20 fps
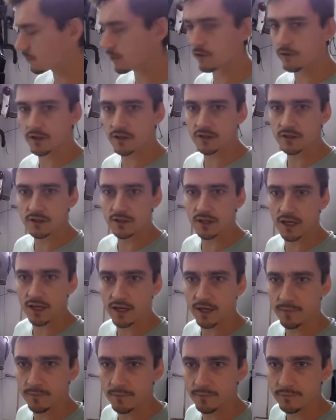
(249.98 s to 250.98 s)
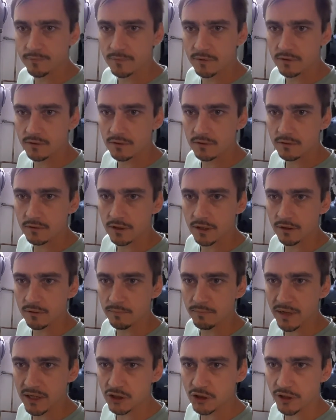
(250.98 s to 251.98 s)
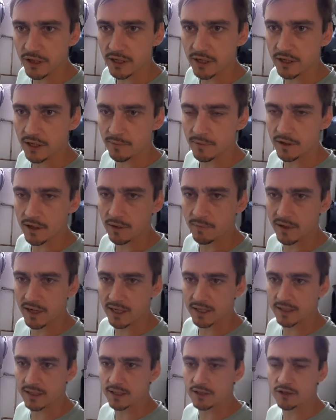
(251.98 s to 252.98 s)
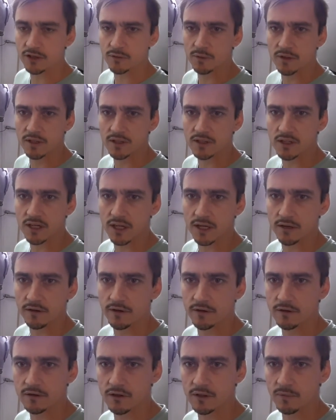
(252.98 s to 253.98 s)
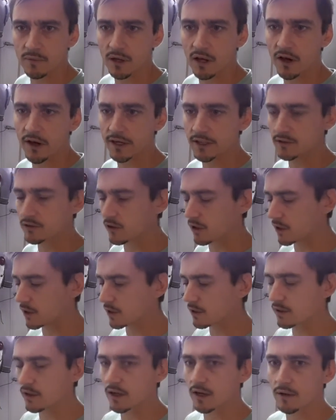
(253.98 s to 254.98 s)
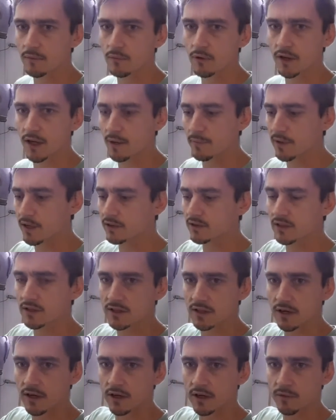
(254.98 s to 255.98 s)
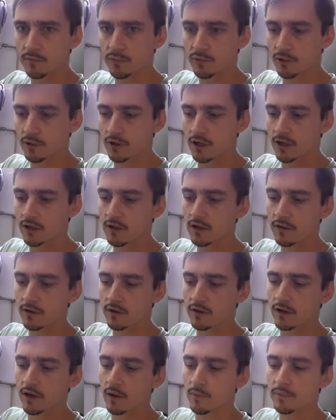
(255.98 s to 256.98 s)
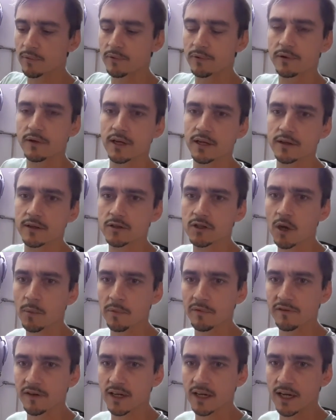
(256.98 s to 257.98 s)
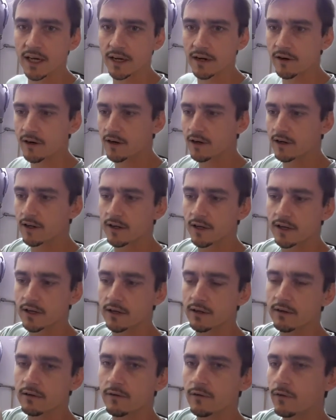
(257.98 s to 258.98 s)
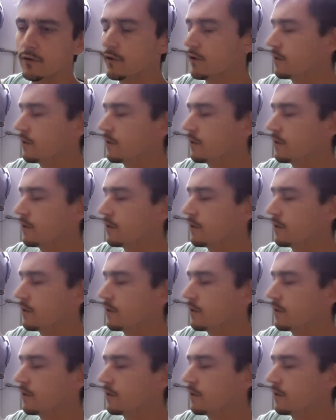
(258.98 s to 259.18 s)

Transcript: got this little measuring cup that I made here, just with a sticker and some lines on it. What that means is that I can put another cup in the top of it here, and I can